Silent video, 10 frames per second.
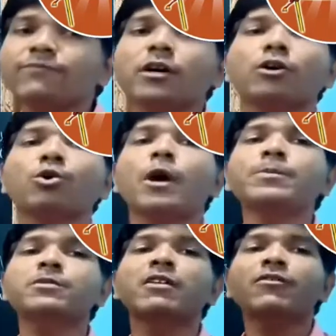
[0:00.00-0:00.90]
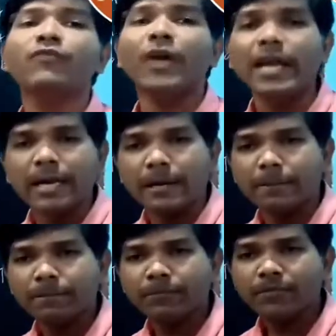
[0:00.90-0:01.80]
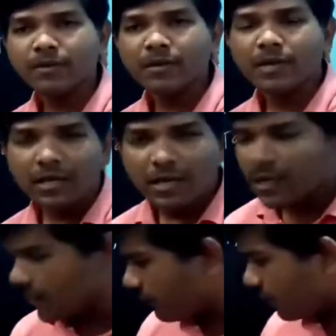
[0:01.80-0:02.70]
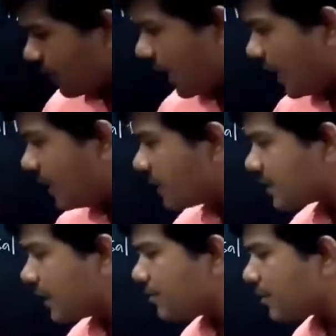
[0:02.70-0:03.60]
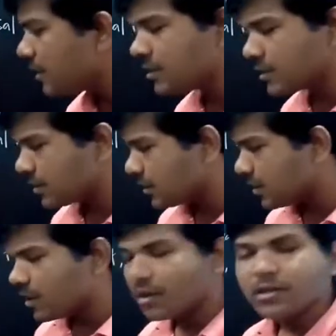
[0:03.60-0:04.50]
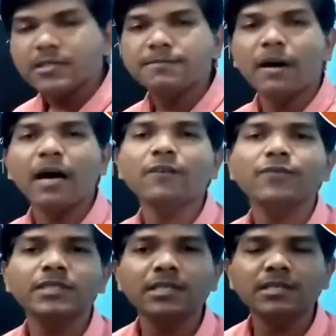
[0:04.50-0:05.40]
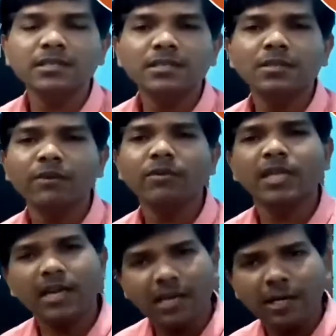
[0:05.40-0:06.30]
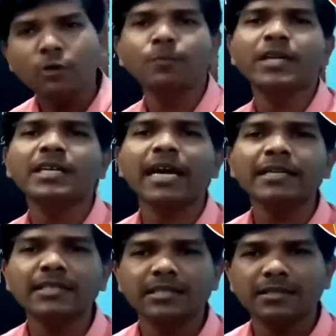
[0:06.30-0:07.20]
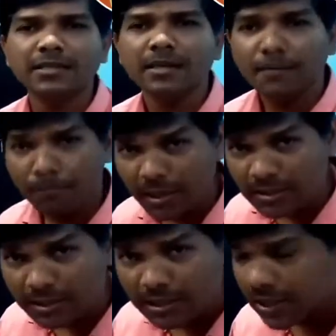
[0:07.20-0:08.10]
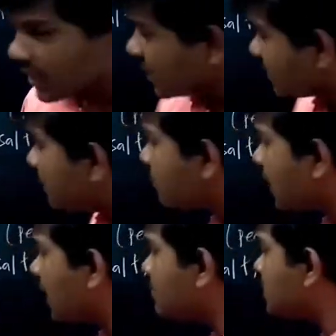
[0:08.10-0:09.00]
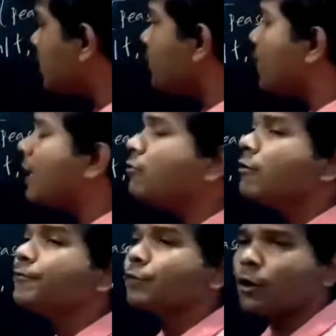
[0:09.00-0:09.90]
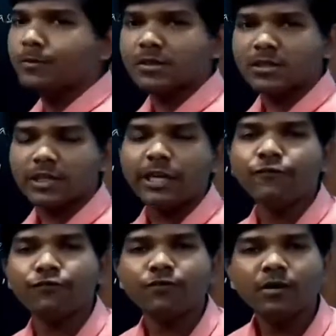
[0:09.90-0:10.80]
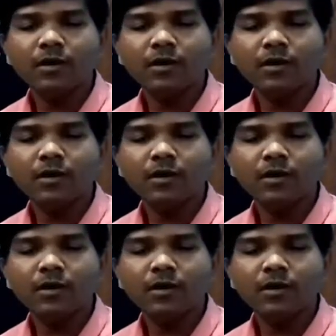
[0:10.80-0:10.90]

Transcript: the crops will fail, if landless laborers, small peasants, they are ready to pay the taxes, but sometimes failure of crops, if